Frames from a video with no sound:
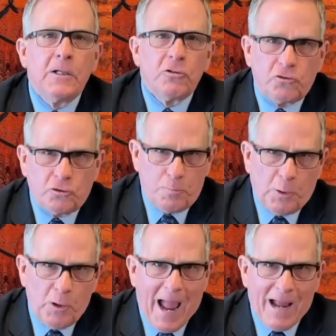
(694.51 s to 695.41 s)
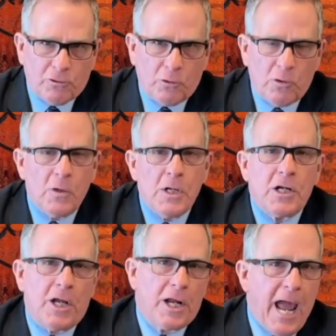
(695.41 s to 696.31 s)
supernatural
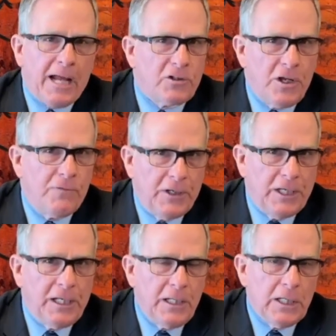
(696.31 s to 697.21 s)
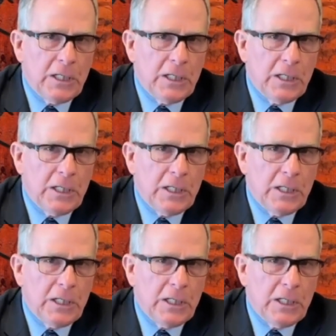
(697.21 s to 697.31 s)
connectivity